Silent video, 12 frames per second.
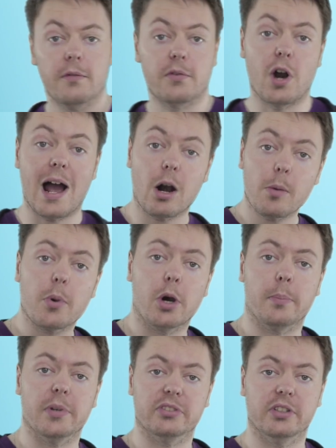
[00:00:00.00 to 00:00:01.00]
For our
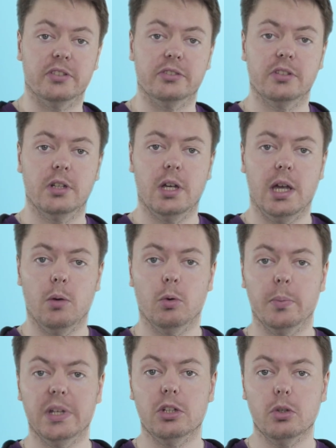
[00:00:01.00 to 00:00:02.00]
purposes, it
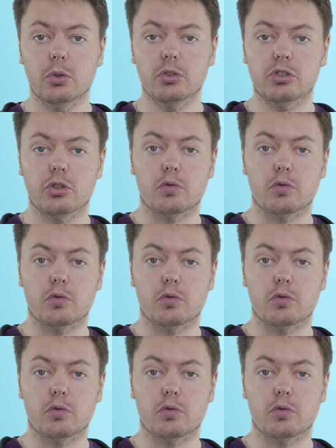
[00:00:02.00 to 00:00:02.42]
will be used